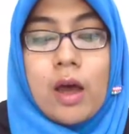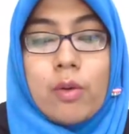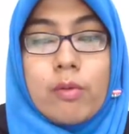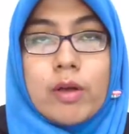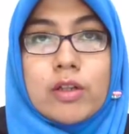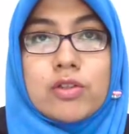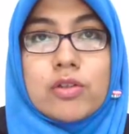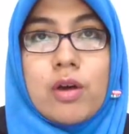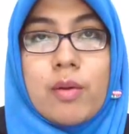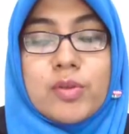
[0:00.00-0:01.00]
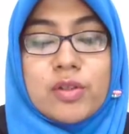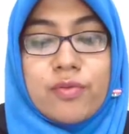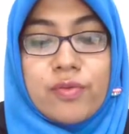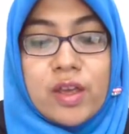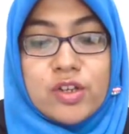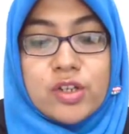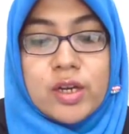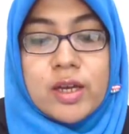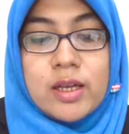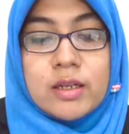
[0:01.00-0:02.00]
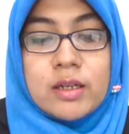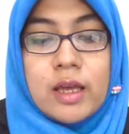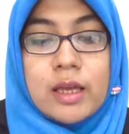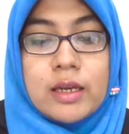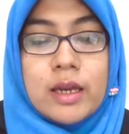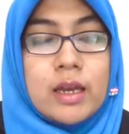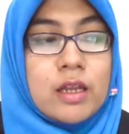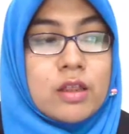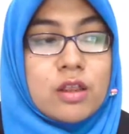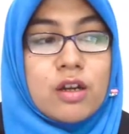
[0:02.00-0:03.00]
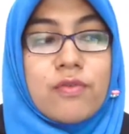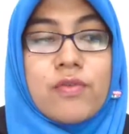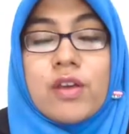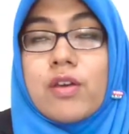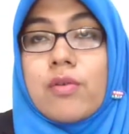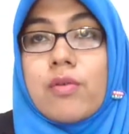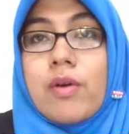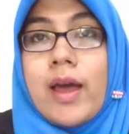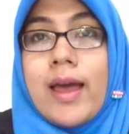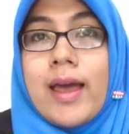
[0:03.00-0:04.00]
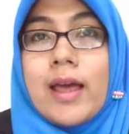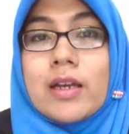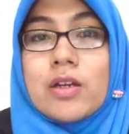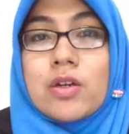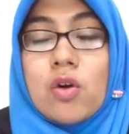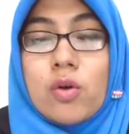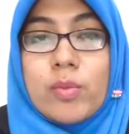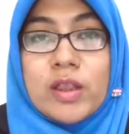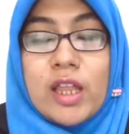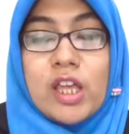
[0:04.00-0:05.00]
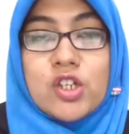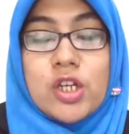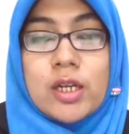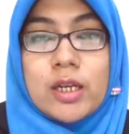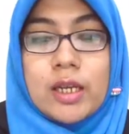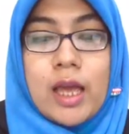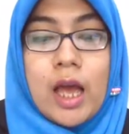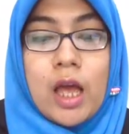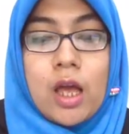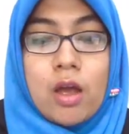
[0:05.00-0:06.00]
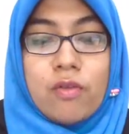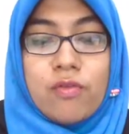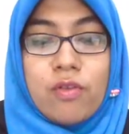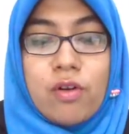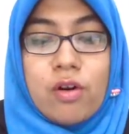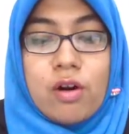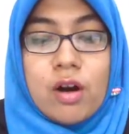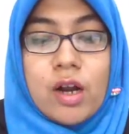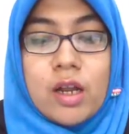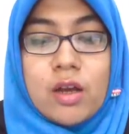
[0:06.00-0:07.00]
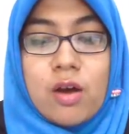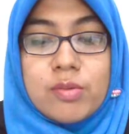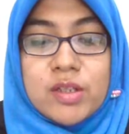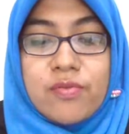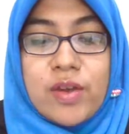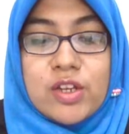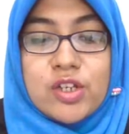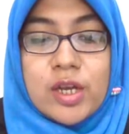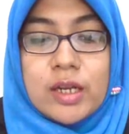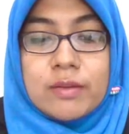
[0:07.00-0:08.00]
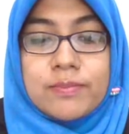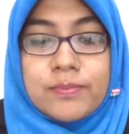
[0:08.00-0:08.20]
We will do observation and then interview and documentation. For observation,